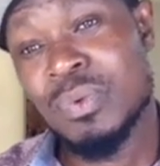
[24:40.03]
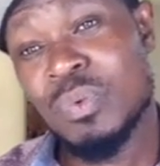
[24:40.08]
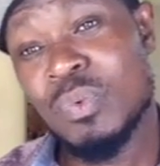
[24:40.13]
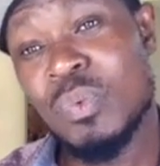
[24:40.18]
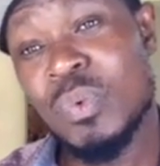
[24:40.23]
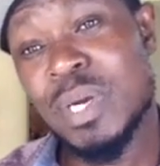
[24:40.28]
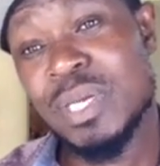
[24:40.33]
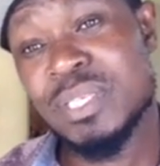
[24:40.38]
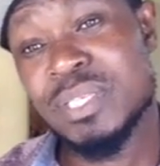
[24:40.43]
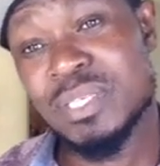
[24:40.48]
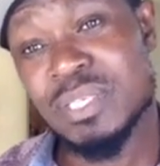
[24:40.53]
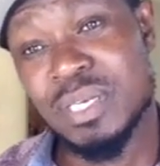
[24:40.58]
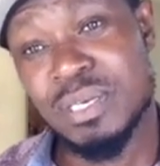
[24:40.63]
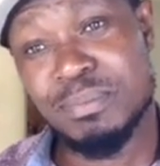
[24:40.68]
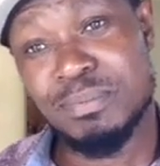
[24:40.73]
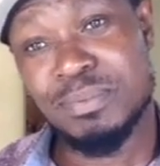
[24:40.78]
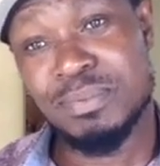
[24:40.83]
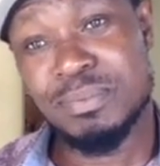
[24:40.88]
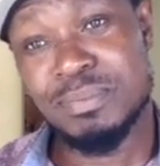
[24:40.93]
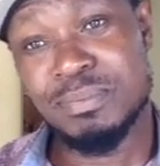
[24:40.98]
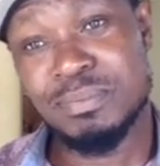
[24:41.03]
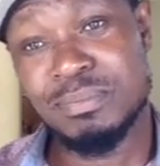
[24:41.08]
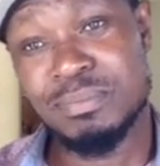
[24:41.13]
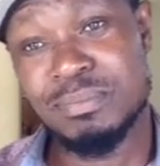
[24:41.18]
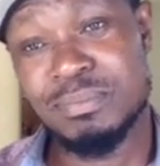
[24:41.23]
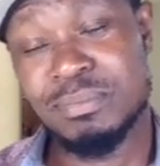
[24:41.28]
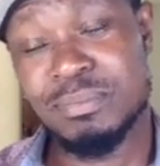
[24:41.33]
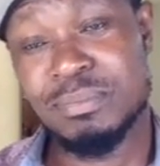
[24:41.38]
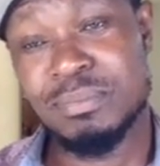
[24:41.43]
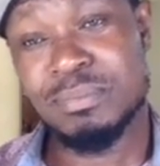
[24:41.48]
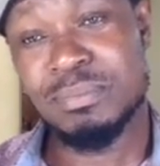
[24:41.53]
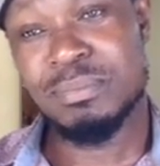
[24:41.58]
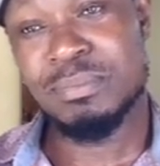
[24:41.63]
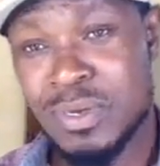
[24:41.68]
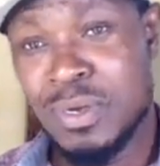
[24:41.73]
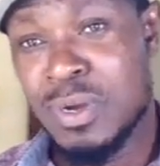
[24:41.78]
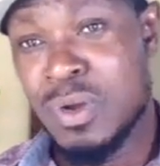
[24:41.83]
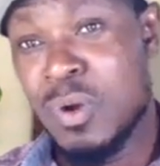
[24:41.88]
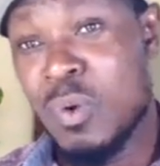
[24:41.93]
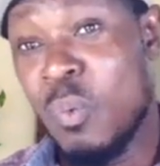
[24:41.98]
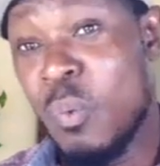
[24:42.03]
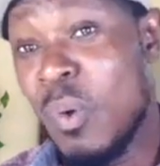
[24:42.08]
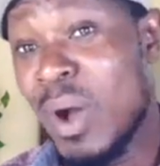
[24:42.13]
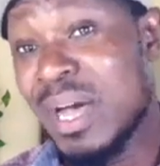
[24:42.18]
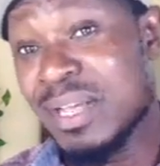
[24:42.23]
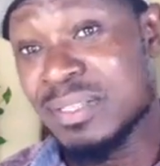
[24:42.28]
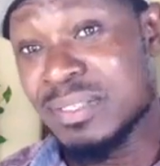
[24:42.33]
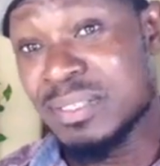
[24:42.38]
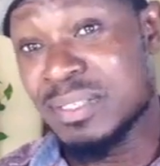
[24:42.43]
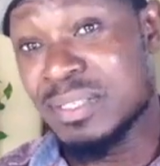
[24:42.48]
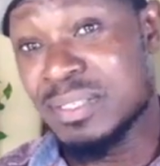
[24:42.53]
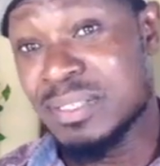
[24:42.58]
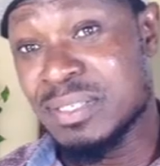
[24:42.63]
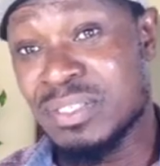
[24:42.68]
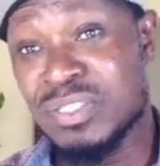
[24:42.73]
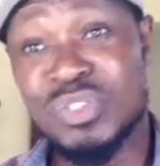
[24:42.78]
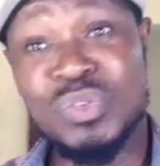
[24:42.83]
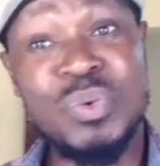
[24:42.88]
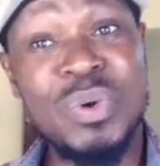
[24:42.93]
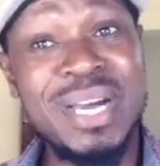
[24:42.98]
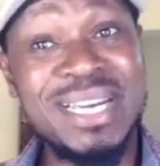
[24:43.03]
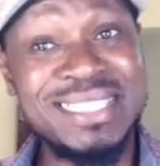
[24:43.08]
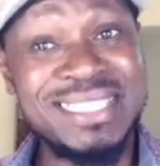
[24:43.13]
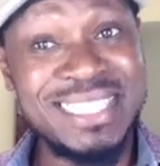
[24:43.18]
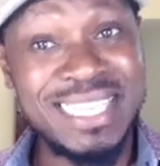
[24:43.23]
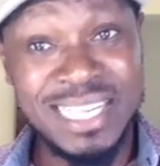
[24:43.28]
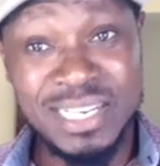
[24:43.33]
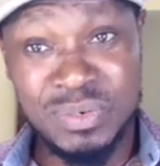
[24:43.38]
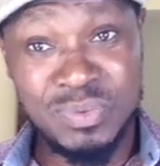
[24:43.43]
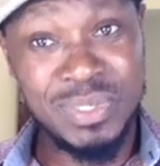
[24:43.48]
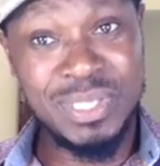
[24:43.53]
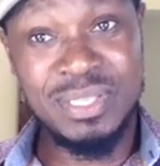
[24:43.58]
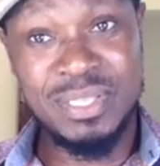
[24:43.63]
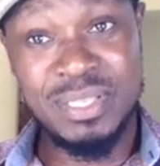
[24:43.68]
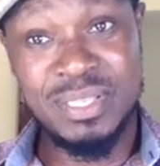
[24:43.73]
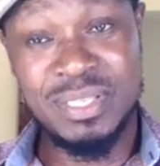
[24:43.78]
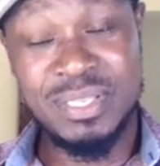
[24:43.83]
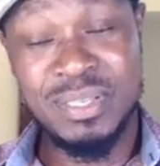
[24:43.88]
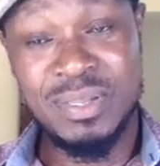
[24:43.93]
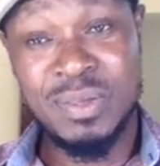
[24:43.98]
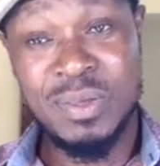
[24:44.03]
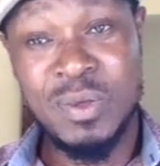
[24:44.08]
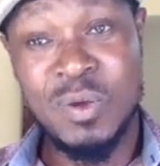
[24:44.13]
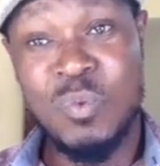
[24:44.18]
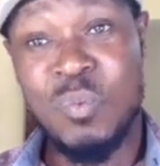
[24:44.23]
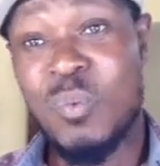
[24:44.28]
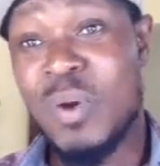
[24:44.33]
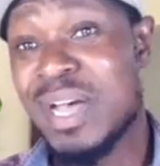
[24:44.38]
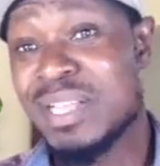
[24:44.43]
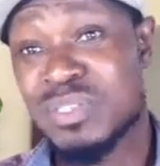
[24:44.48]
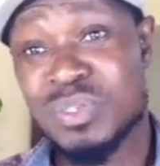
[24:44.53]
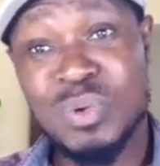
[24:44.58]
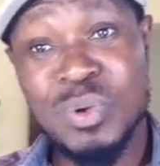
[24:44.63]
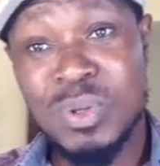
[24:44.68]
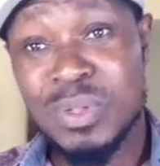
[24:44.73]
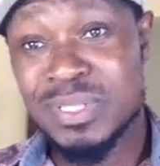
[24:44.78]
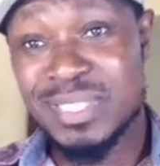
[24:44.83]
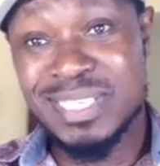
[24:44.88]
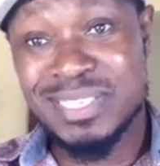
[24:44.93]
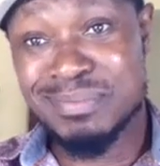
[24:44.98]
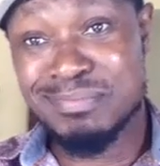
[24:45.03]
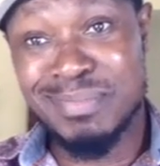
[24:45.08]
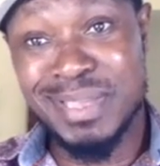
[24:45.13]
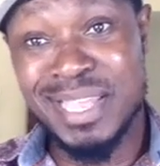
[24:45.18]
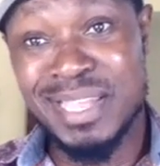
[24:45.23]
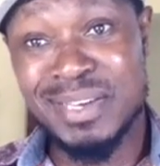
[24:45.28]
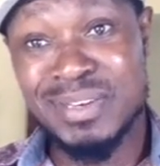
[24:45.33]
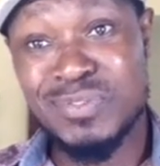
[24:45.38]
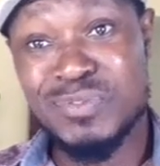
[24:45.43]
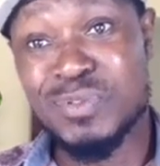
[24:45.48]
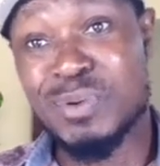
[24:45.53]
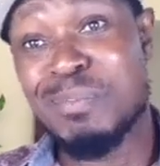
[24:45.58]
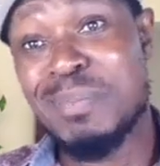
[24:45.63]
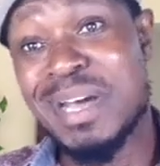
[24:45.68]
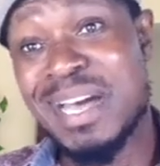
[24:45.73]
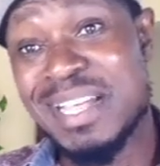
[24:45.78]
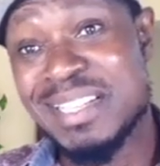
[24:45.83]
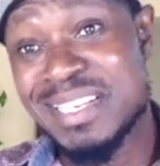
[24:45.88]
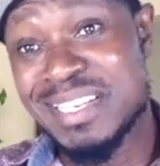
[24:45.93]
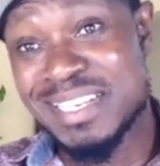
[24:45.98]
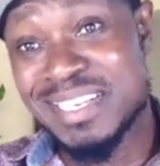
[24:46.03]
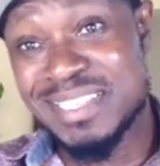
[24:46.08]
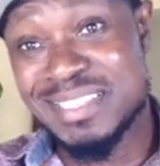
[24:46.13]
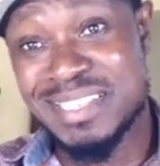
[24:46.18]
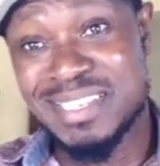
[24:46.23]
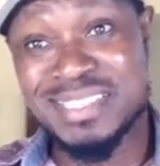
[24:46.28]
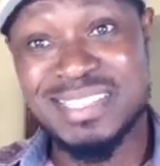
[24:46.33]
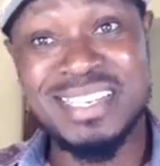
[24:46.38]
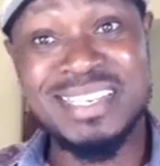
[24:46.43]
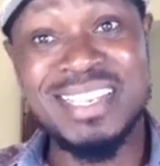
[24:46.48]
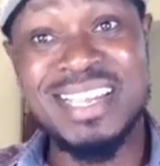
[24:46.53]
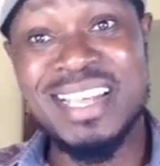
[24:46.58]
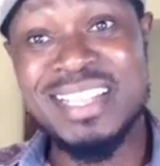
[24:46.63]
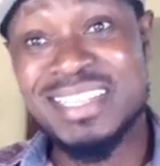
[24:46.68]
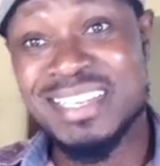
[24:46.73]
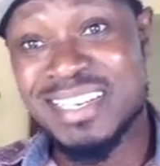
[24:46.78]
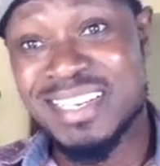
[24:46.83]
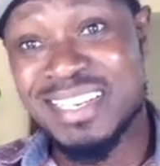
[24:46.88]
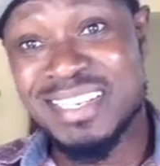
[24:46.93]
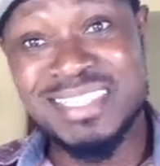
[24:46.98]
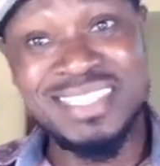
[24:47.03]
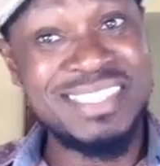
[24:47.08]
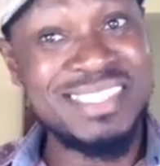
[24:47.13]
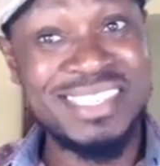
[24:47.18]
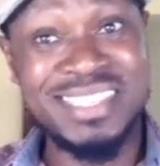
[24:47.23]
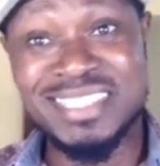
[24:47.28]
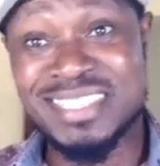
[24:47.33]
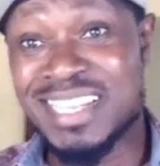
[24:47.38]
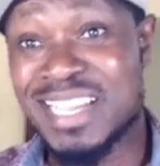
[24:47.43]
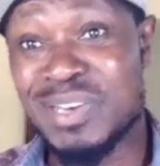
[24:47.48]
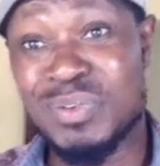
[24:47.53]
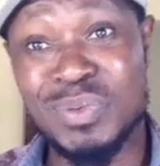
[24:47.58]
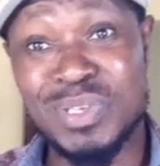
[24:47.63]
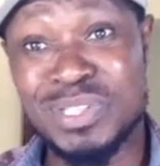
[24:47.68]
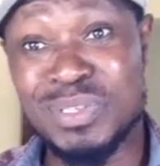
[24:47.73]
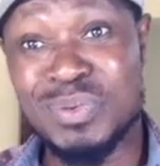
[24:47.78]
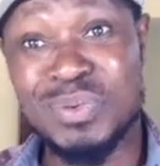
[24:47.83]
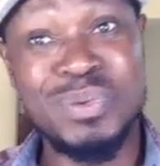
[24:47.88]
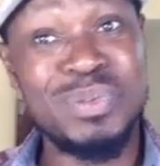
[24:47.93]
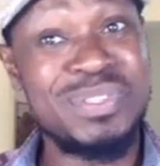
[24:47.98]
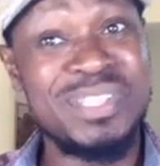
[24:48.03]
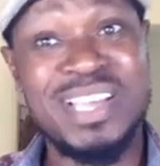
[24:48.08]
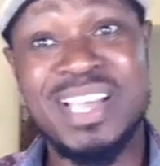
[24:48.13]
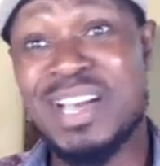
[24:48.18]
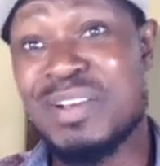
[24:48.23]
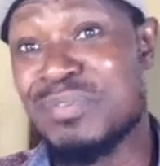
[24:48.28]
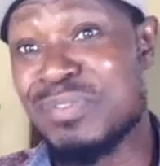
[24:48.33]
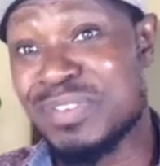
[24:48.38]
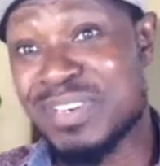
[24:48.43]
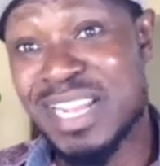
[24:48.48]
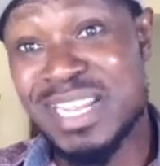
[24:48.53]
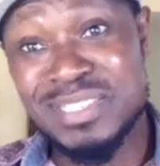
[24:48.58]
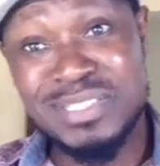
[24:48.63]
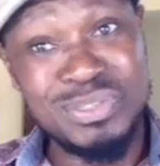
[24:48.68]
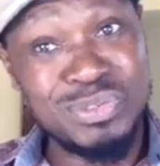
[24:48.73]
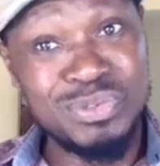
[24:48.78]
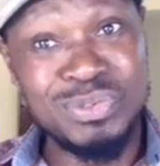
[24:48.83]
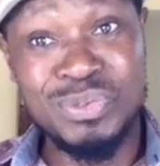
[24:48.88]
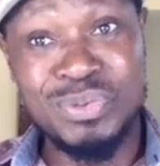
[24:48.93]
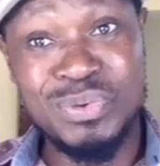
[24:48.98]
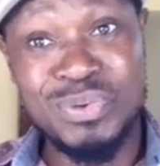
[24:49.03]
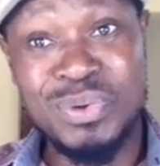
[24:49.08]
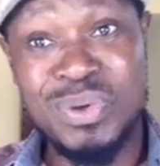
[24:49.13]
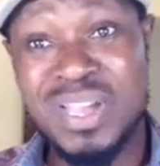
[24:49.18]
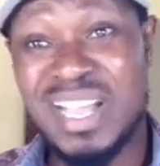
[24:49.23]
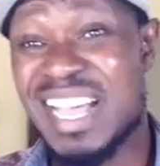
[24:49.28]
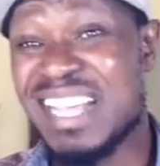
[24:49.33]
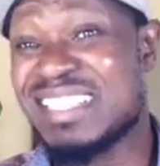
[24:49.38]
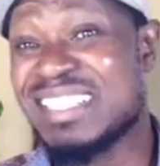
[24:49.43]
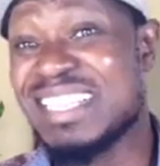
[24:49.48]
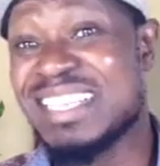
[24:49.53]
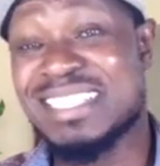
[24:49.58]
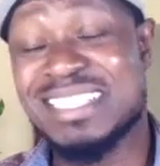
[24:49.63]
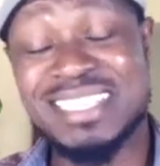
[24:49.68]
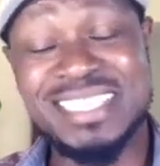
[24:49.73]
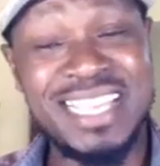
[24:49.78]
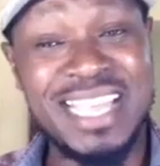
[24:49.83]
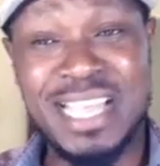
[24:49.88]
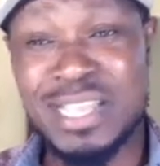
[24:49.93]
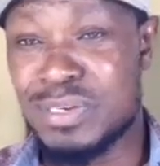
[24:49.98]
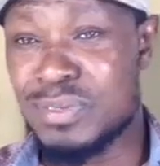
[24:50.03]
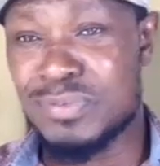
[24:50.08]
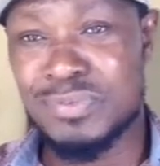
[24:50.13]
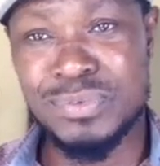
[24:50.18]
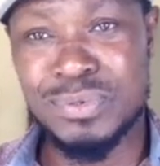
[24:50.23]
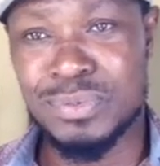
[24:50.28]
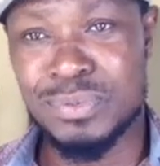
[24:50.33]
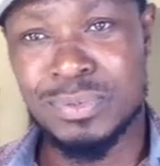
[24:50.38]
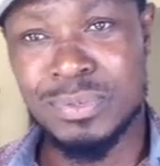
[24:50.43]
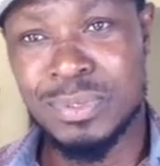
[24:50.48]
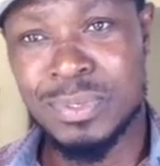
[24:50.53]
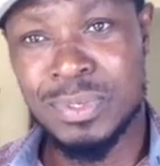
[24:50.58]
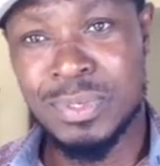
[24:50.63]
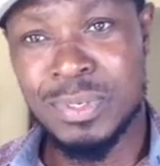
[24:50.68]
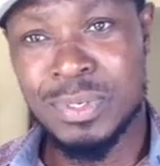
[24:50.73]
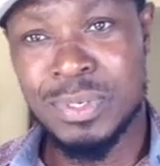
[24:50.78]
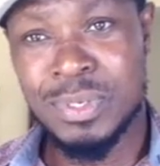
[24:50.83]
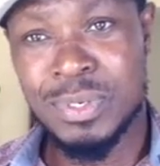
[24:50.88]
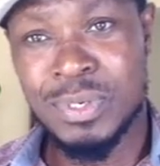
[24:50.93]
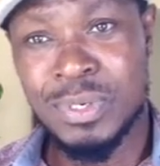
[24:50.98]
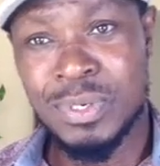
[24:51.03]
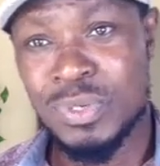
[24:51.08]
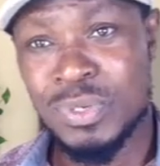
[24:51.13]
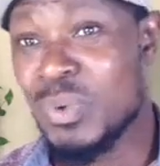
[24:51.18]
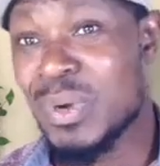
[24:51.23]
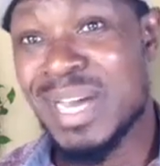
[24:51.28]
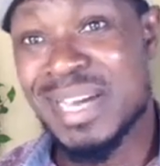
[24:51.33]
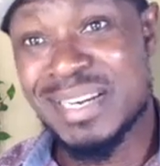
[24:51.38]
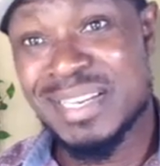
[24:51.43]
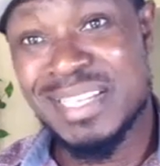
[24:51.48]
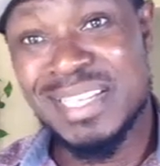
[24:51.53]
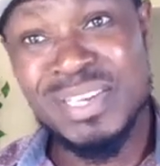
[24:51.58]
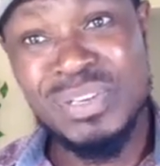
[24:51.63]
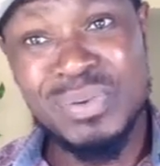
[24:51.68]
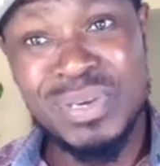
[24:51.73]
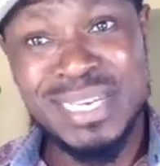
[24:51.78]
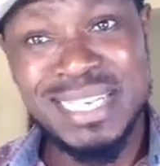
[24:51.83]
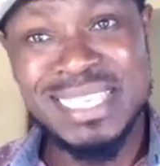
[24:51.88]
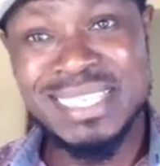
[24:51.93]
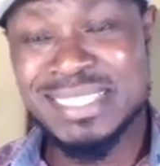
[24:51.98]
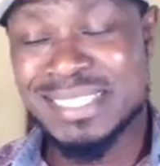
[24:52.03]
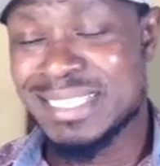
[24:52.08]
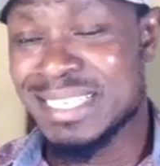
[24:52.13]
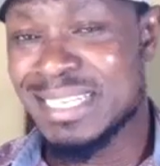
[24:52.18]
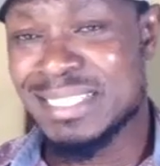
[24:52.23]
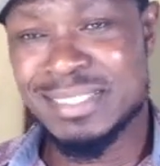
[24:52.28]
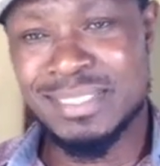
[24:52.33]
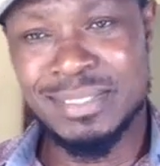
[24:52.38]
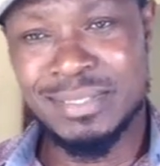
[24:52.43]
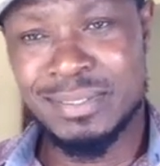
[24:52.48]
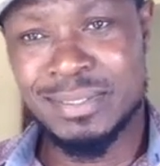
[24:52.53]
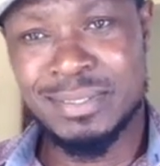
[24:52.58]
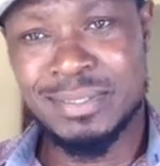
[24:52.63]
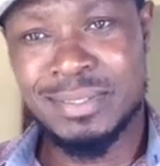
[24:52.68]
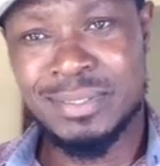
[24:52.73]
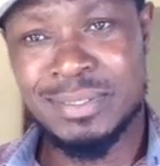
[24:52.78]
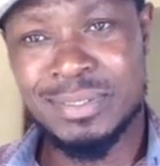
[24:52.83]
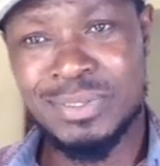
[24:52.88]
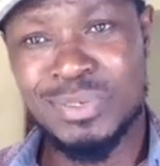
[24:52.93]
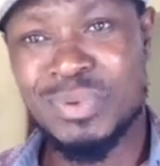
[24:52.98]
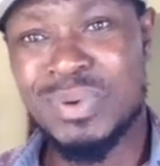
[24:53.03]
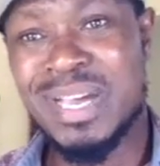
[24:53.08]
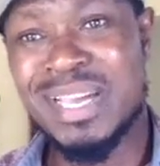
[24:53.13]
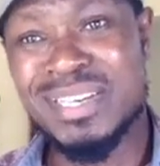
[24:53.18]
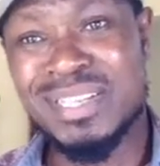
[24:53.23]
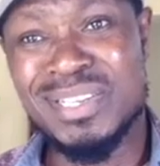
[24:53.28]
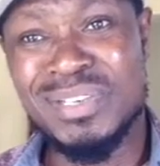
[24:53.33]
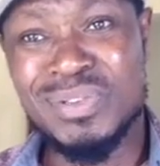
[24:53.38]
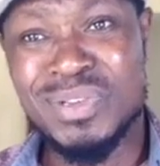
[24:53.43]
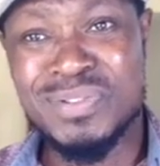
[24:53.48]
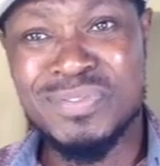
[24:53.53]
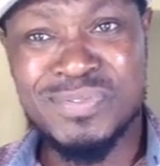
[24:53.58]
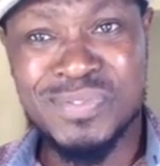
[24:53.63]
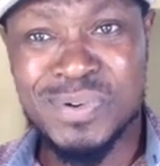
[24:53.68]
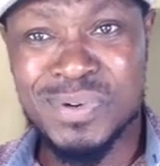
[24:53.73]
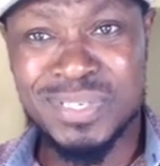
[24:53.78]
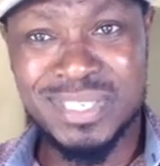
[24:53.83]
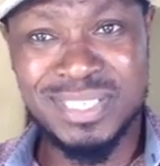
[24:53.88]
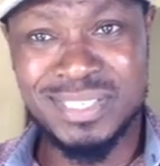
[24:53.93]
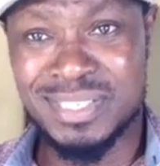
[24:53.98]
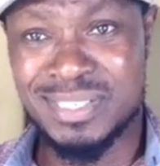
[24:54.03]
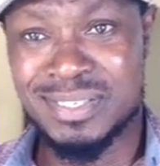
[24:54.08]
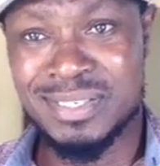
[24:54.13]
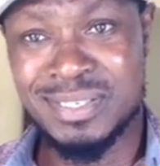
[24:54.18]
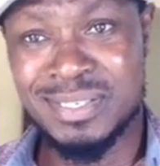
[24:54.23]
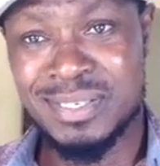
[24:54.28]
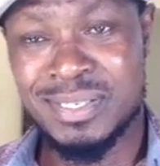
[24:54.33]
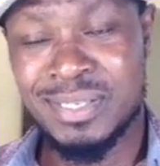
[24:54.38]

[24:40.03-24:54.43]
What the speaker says: Wise up. Once you are done with, once all these men from other races and other countries are done with you, they have run through you and they are tired of you. You are in your late 30s, you are in your 40s.